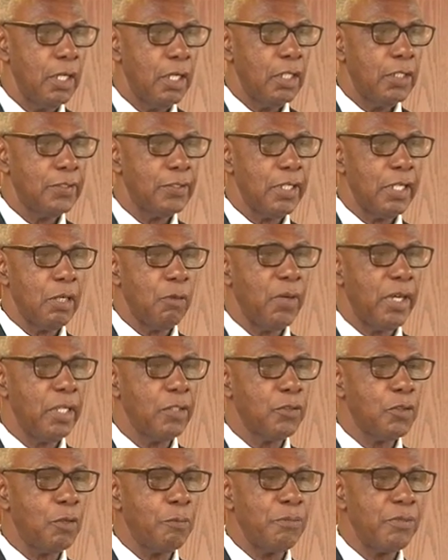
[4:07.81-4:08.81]
So he
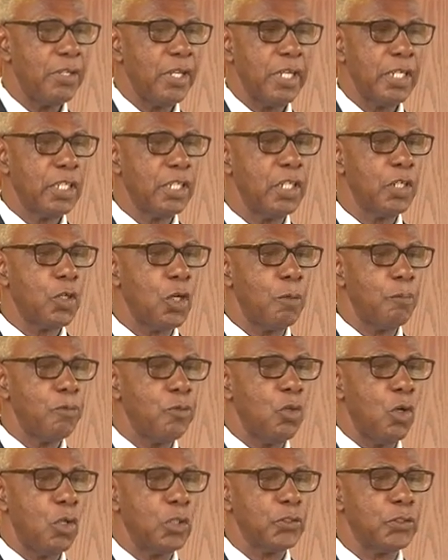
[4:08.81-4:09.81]
went up there, kick up
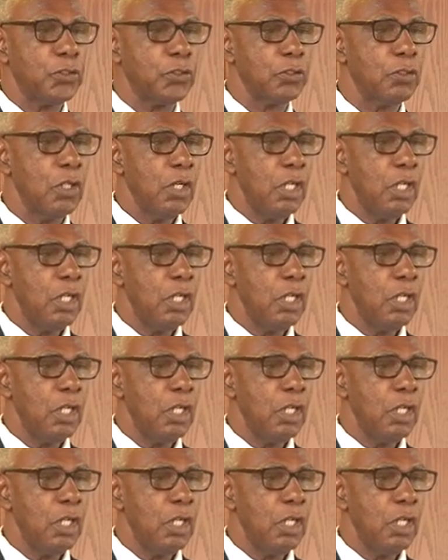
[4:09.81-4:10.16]
dust.